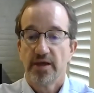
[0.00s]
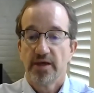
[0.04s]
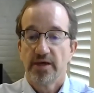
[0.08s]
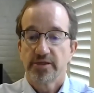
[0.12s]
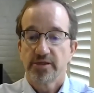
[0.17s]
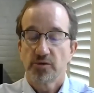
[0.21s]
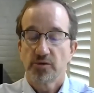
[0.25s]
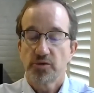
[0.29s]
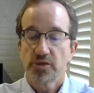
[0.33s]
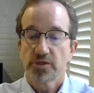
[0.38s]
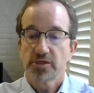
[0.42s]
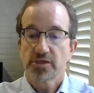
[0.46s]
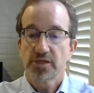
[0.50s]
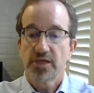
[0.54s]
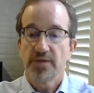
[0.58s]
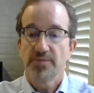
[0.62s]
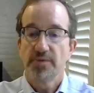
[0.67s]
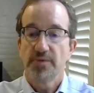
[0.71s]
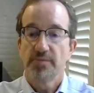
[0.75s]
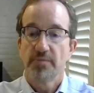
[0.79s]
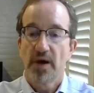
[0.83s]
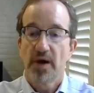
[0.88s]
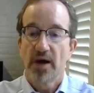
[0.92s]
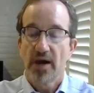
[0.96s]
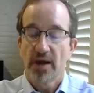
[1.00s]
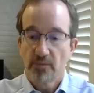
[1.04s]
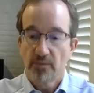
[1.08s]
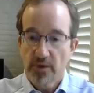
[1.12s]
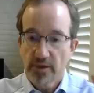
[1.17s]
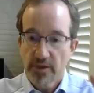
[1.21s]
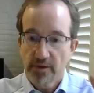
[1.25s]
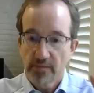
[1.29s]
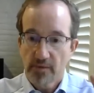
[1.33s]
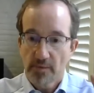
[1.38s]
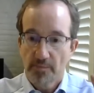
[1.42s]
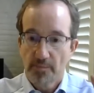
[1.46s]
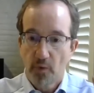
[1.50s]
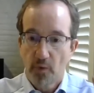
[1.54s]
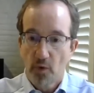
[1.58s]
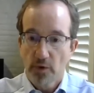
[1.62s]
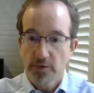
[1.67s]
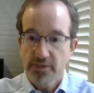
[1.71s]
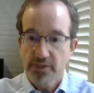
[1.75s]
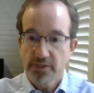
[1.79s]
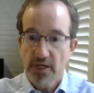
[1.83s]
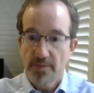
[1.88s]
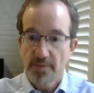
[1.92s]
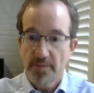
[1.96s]
So just keep in mind when the
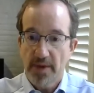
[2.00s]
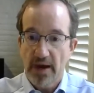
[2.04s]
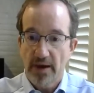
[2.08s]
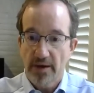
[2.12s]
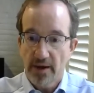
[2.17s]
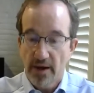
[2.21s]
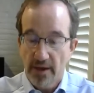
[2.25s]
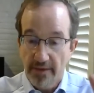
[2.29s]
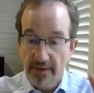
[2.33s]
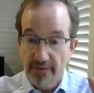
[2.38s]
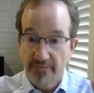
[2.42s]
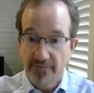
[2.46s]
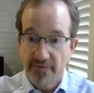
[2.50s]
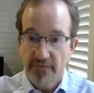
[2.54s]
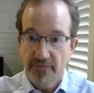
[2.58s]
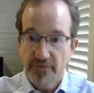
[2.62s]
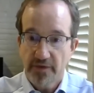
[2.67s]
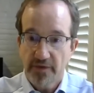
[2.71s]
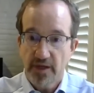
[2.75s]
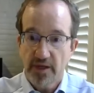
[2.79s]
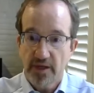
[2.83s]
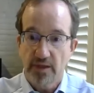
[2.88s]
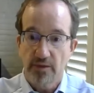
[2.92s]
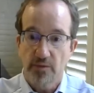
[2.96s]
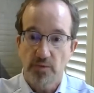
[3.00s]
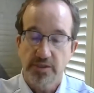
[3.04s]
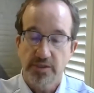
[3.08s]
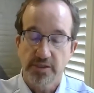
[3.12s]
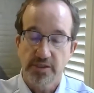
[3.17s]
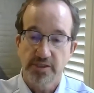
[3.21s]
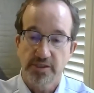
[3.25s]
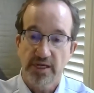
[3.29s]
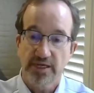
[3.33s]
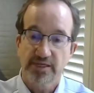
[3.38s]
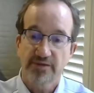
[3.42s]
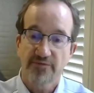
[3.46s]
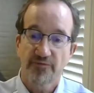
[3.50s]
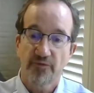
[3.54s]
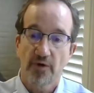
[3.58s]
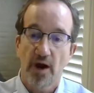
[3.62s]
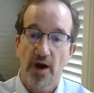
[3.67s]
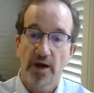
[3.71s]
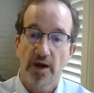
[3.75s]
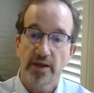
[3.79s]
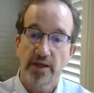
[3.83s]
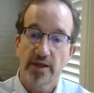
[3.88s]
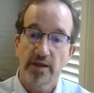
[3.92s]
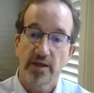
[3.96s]
reports come out on the 15th, which is next
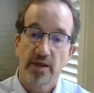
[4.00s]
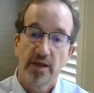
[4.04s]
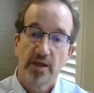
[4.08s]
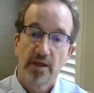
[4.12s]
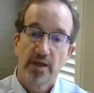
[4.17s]
Friday,